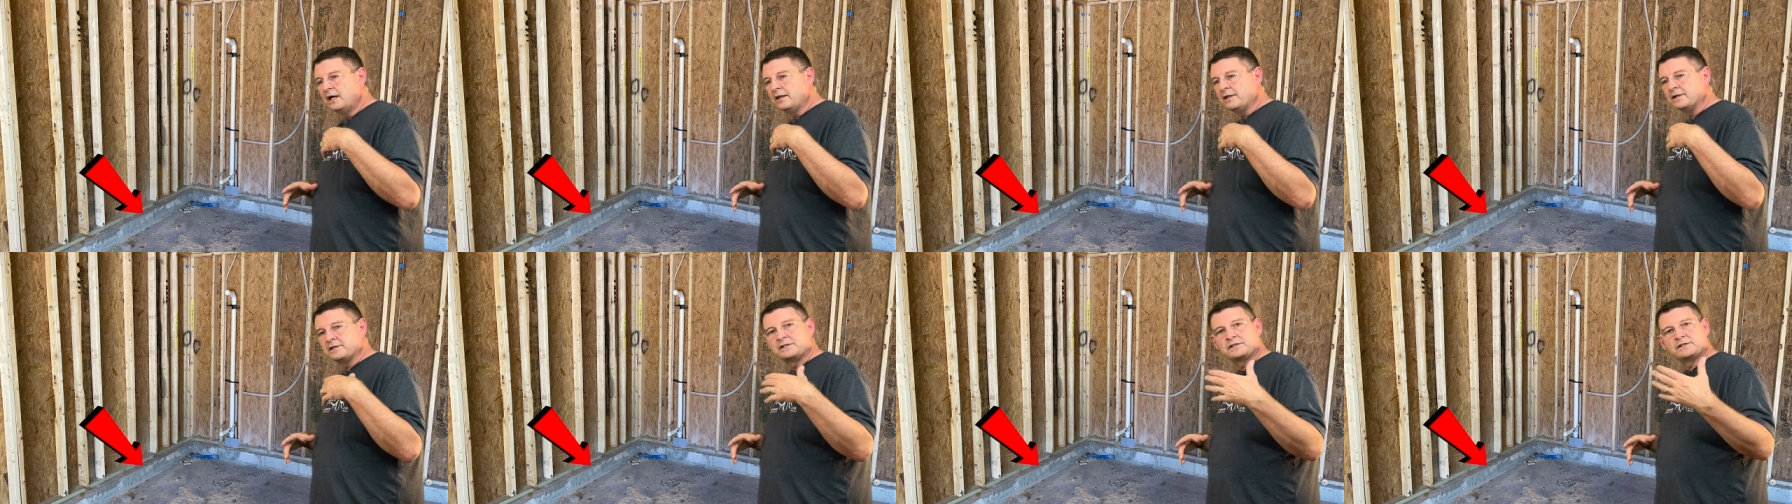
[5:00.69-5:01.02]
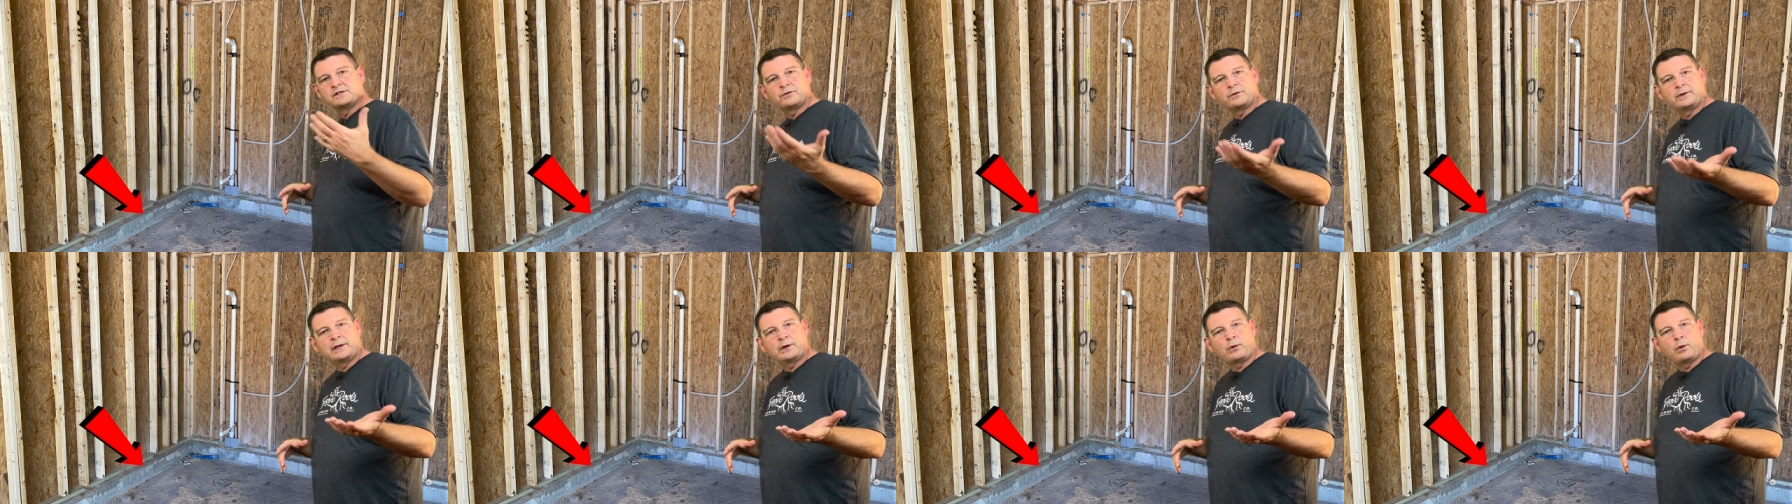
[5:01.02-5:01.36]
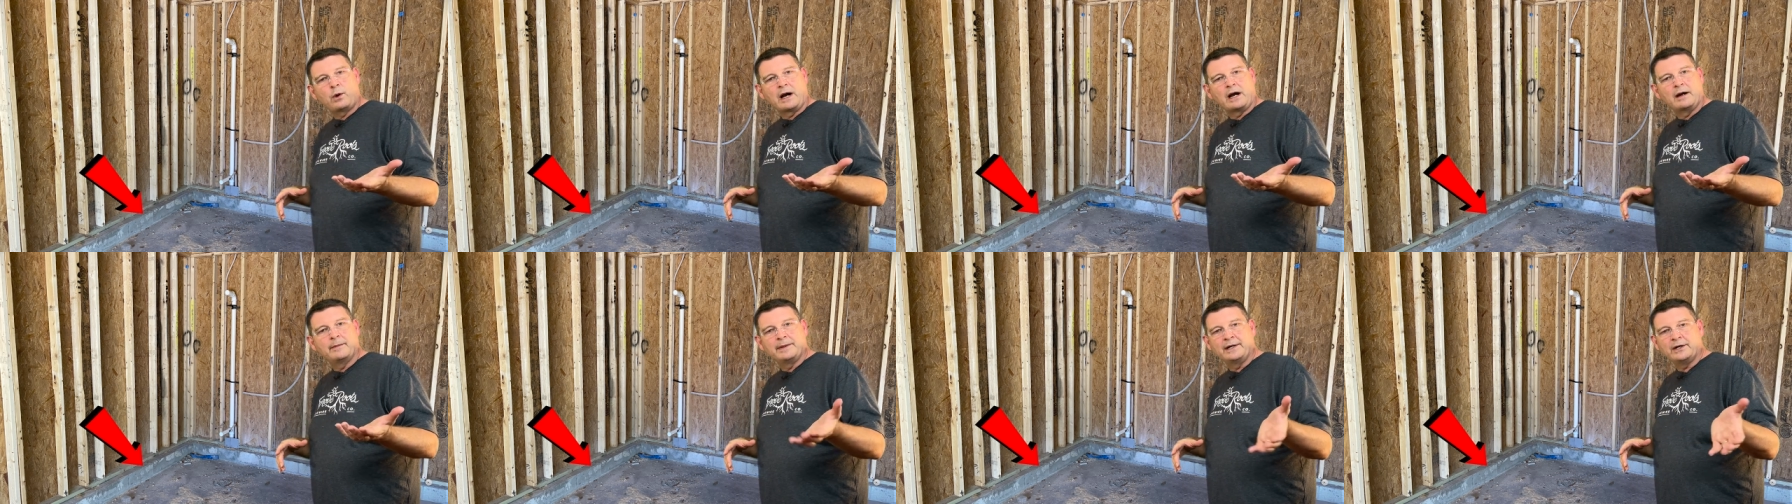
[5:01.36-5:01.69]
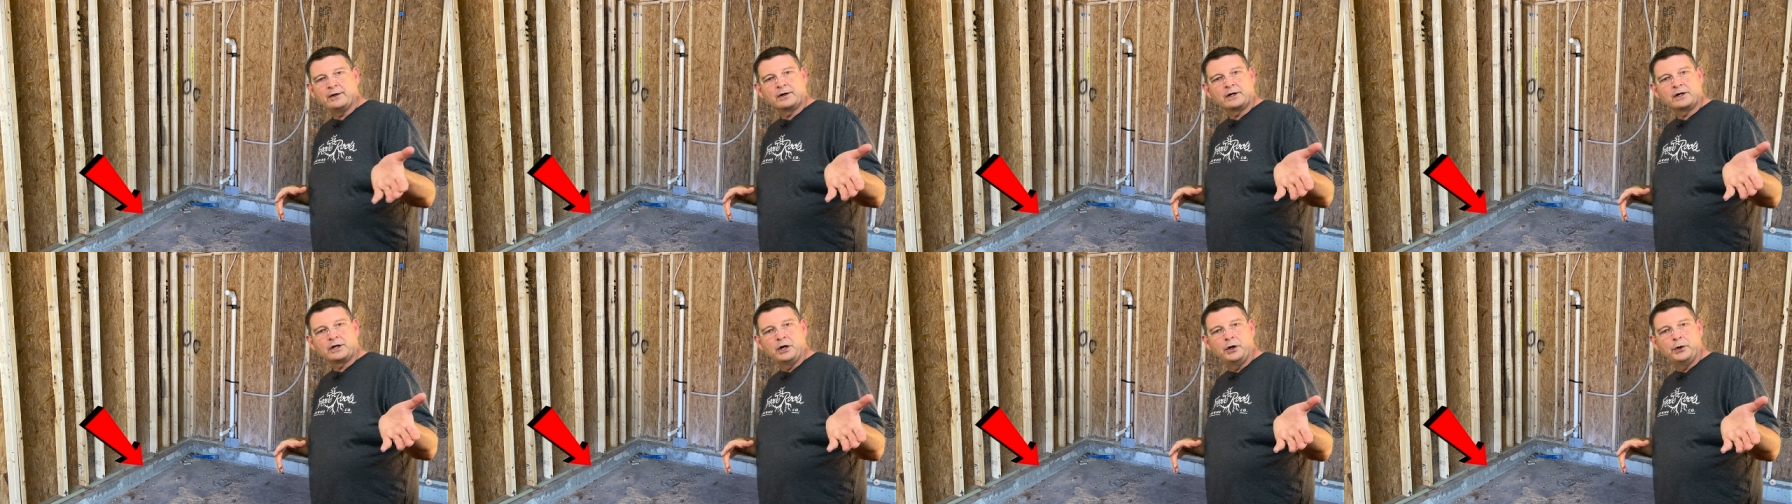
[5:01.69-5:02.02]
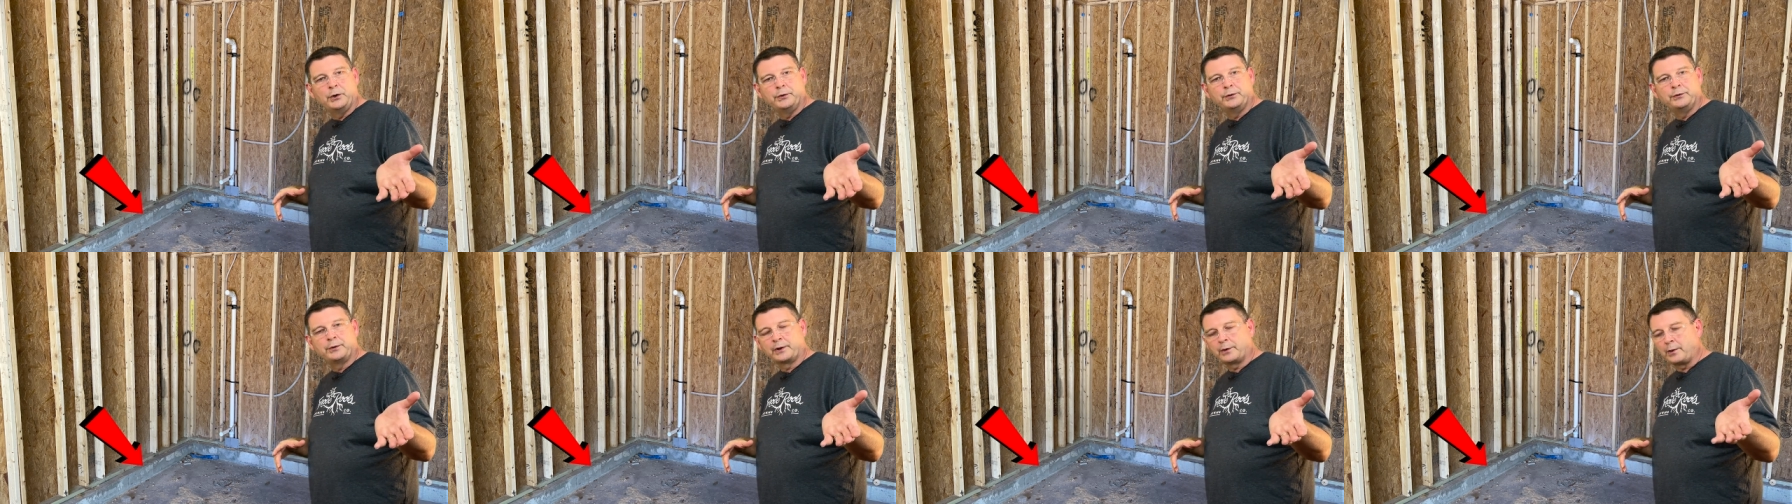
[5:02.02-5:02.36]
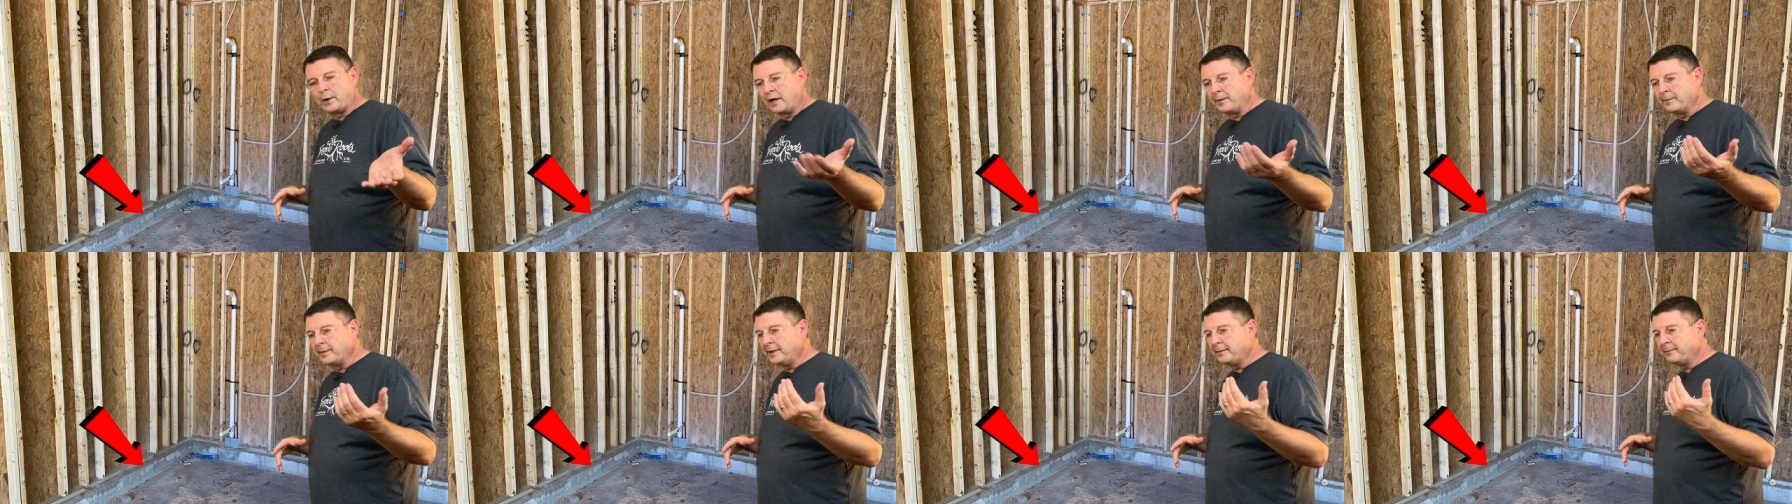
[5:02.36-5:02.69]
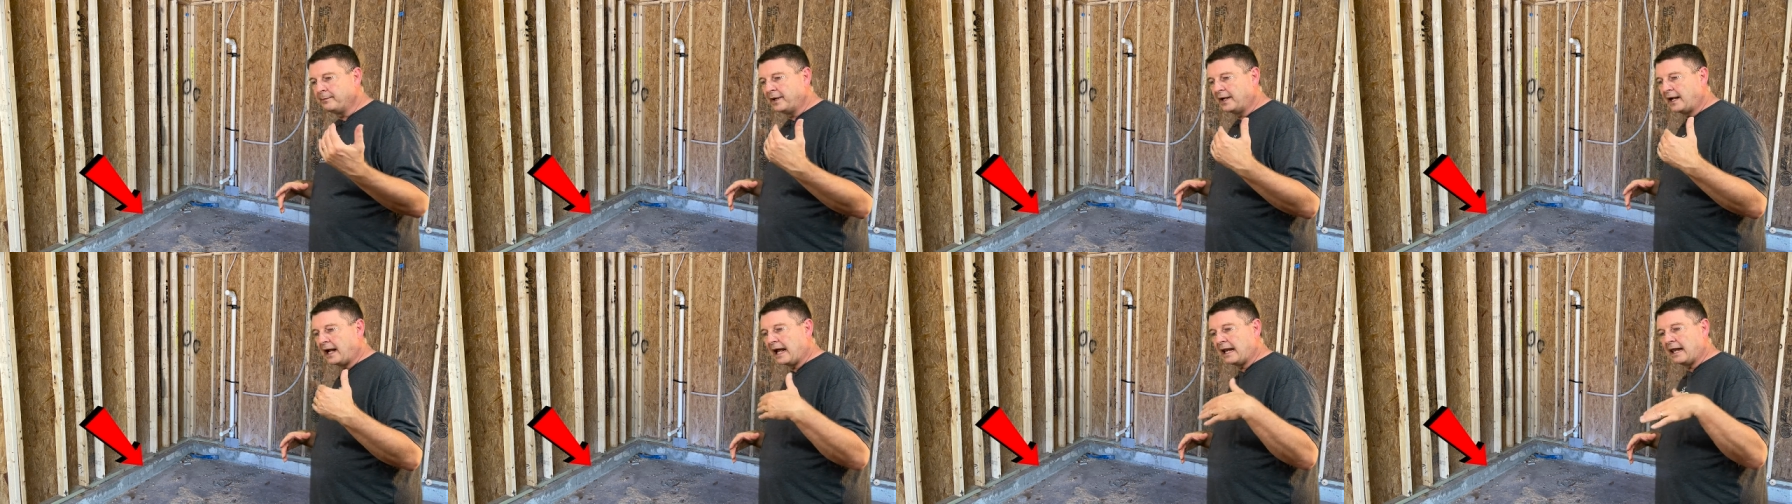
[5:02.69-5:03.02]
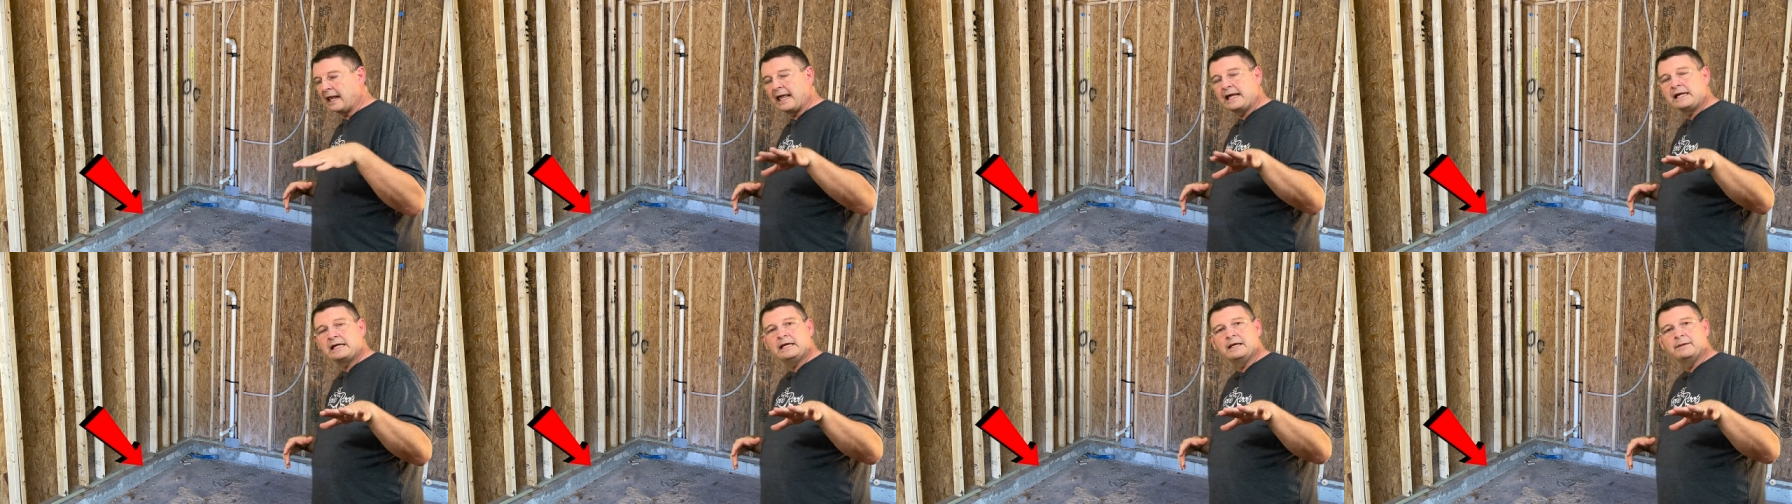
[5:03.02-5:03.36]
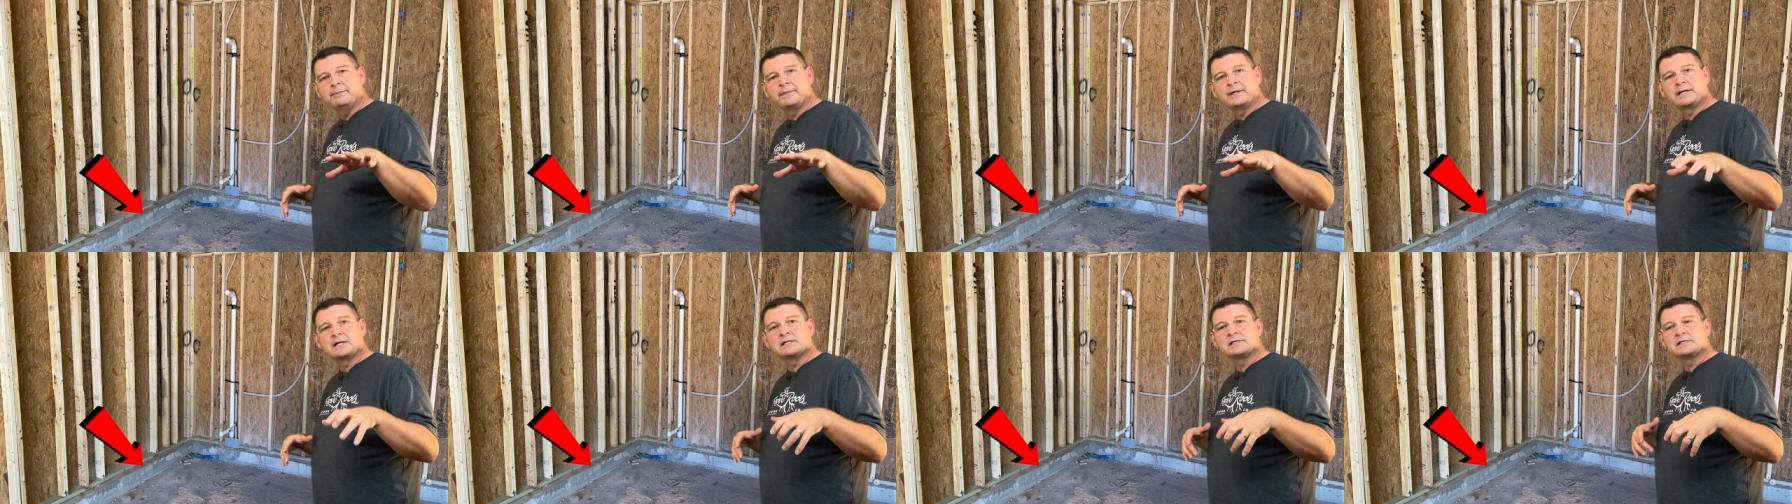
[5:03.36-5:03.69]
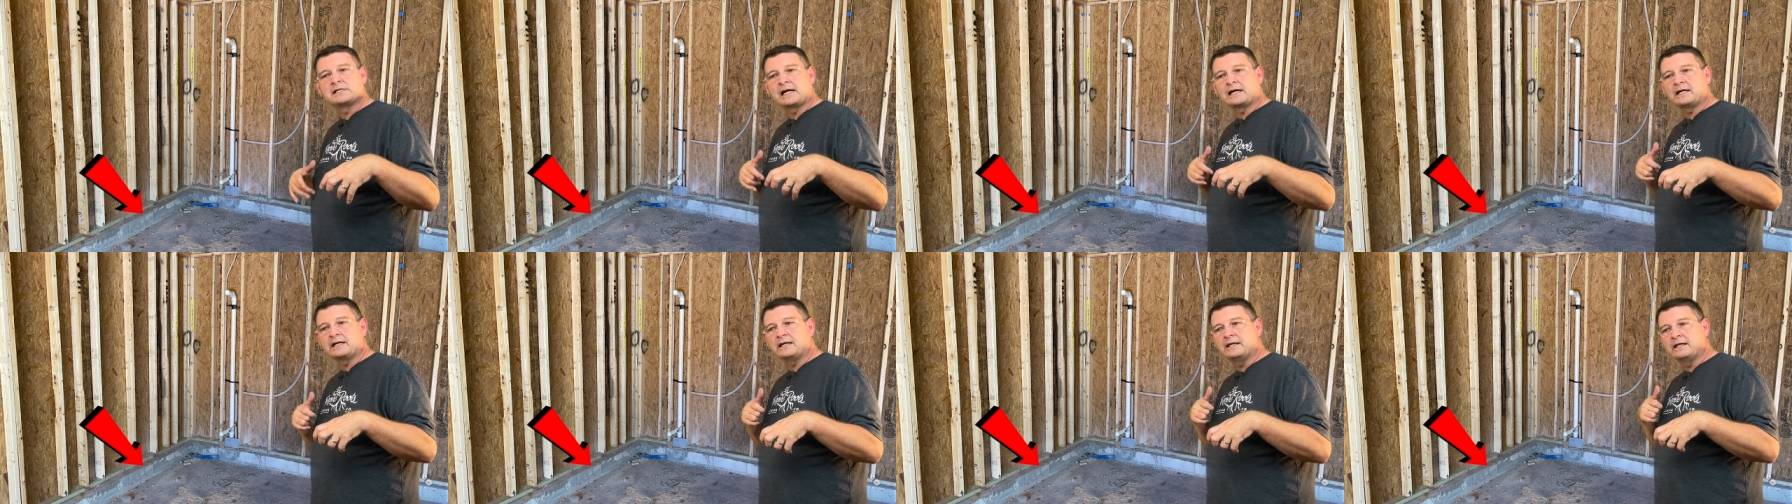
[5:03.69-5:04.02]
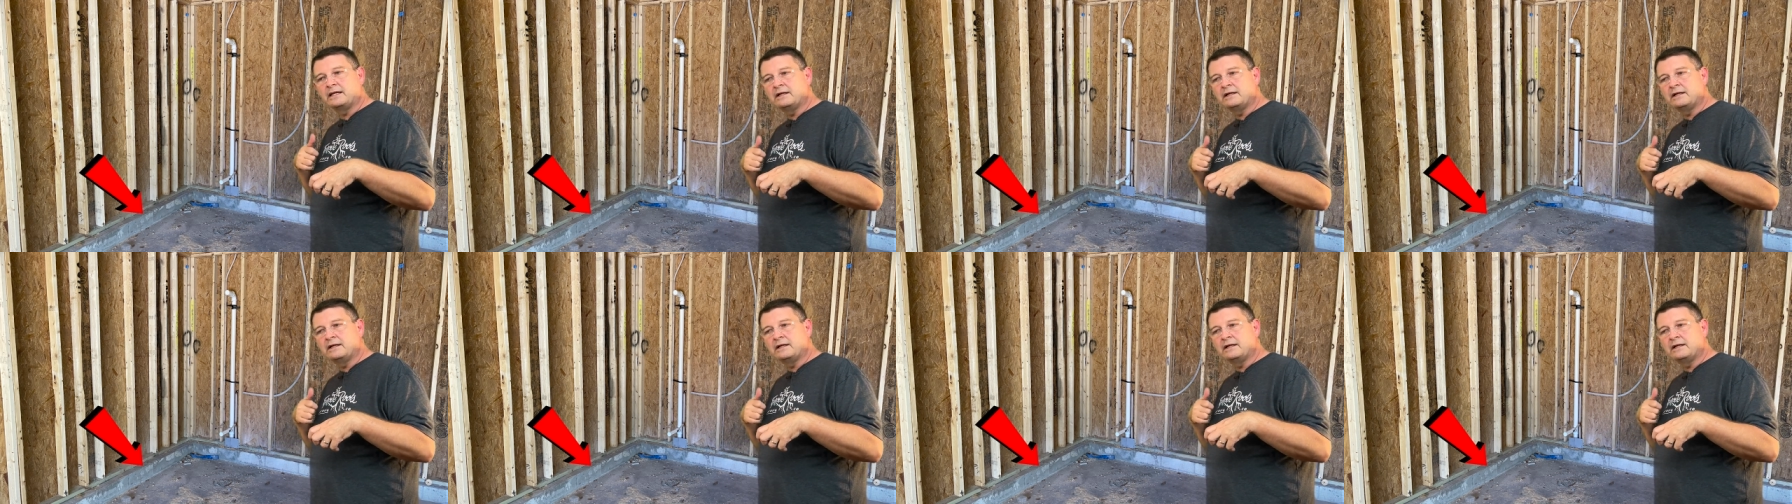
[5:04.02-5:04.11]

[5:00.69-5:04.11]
This is a requirement or a code requirement, but I like it because I could